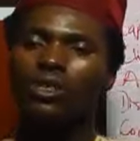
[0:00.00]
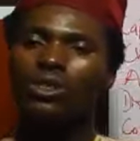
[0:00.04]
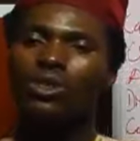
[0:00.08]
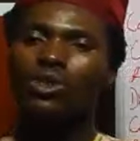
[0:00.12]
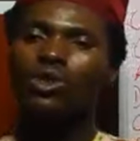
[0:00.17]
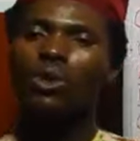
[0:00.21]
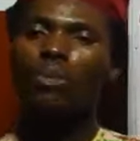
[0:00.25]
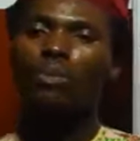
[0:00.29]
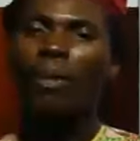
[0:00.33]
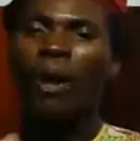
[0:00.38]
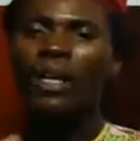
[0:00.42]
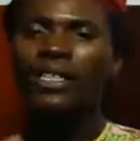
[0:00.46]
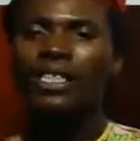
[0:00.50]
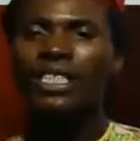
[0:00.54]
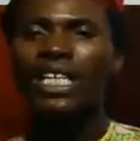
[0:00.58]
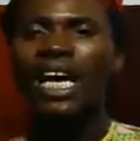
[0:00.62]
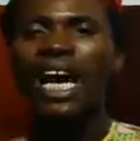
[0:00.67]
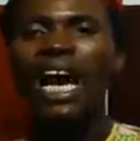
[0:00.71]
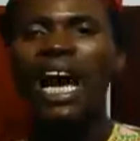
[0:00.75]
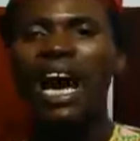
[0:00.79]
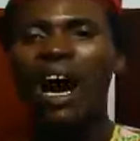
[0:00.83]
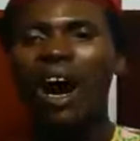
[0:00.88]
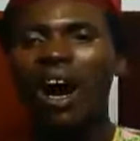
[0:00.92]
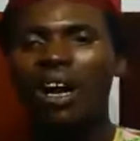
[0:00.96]
to
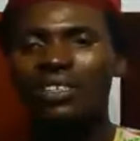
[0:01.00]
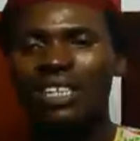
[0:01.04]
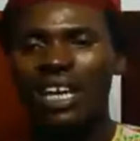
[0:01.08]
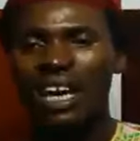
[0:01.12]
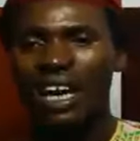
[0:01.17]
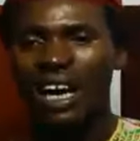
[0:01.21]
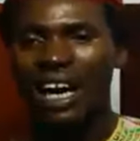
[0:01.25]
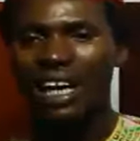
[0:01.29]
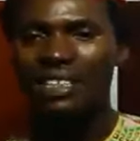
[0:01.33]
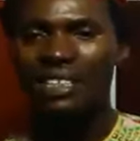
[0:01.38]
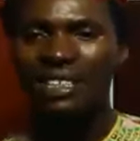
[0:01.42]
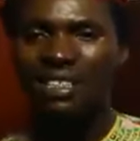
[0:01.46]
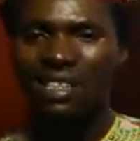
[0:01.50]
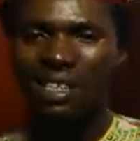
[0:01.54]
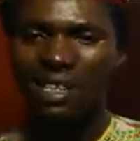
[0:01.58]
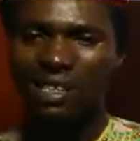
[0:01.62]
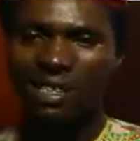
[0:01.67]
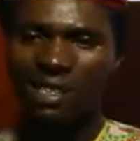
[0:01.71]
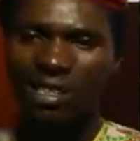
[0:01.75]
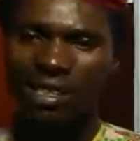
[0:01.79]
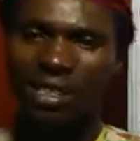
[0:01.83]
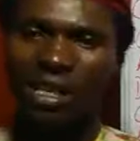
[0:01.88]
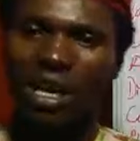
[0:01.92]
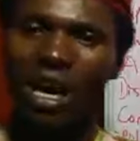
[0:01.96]
portray other
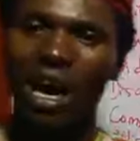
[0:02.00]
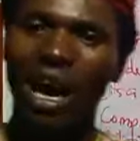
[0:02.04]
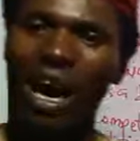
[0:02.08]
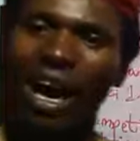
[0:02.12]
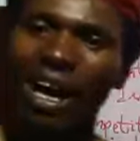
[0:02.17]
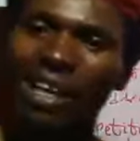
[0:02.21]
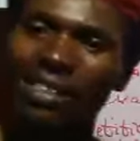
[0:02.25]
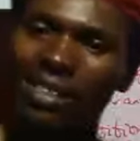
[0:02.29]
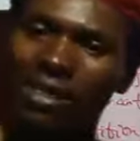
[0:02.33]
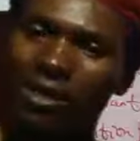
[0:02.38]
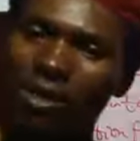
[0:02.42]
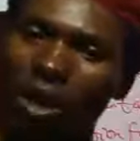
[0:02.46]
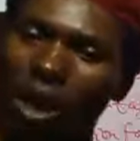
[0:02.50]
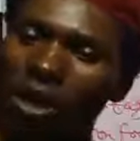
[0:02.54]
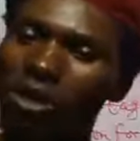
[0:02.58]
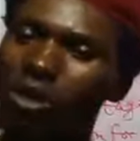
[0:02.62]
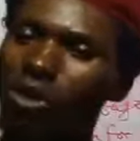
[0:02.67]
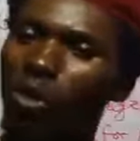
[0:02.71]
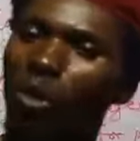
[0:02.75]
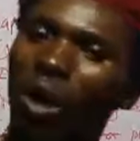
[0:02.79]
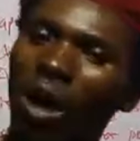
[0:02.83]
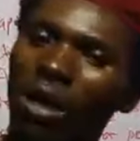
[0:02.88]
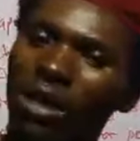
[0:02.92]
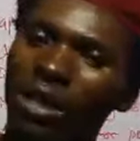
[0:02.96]
candidates as
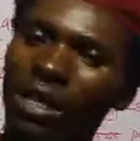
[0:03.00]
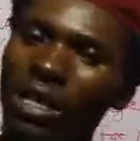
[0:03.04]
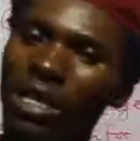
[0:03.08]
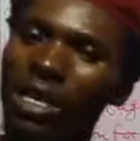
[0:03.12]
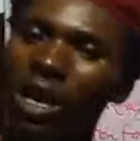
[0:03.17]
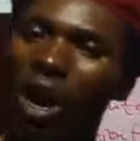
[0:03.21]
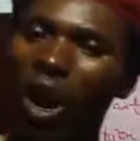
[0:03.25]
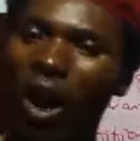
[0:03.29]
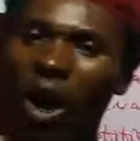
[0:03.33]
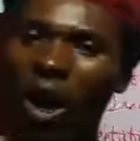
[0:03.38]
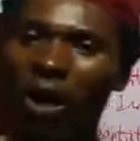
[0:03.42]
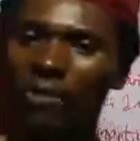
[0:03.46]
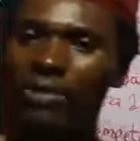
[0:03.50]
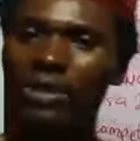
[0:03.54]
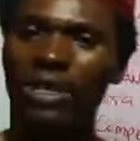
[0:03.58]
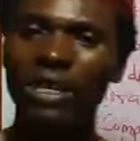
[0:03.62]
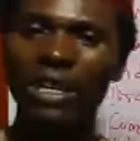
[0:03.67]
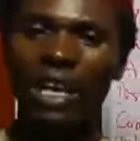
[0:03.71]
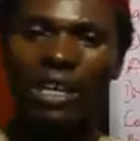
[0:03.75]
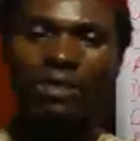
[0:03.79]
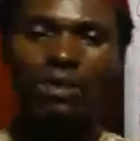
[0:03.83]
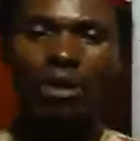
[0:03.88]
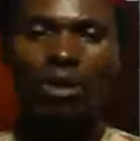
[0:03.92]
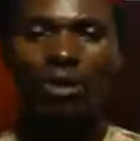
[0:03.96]
not worthy of the
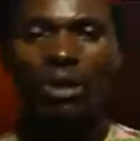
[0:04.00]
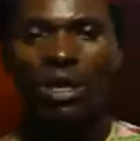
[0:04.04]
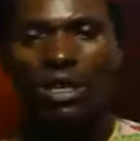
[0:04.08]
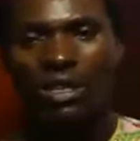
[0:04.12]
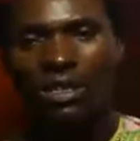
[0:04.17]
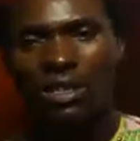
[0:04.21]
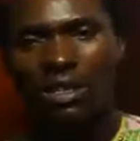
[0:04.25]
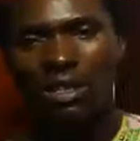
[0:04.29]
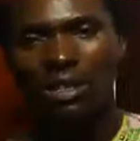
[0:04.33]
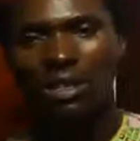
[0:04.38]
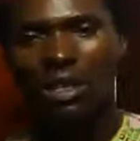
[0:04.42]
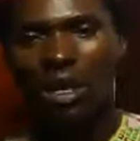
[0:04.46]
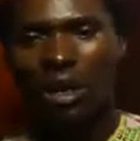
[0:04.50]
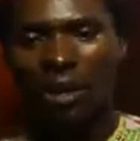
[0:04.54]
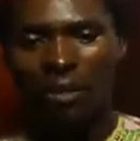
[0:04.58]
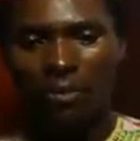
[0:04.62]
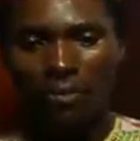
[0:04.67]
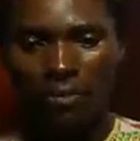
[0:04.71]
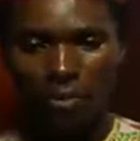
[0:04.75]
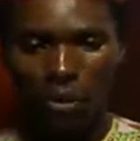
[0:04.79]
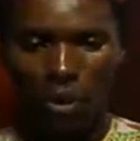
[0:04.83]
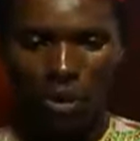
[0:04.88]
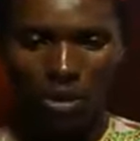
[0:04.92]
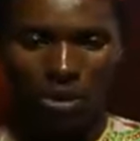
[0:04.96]
electorate's
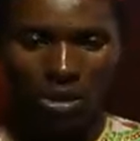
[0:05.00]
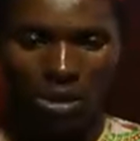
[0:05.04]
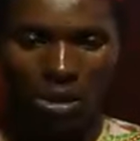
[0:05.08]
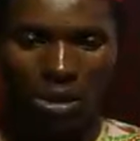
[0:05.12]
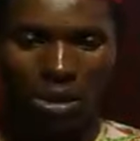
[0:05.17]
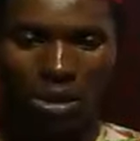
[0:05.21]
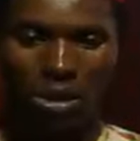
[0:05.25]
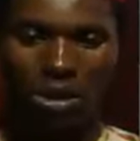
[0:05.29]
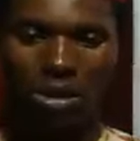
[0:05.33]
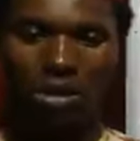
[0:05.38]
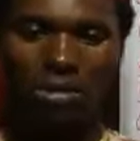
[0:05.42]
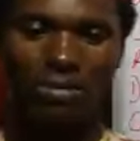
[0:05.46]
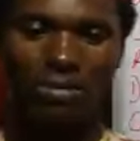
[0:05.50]
votes.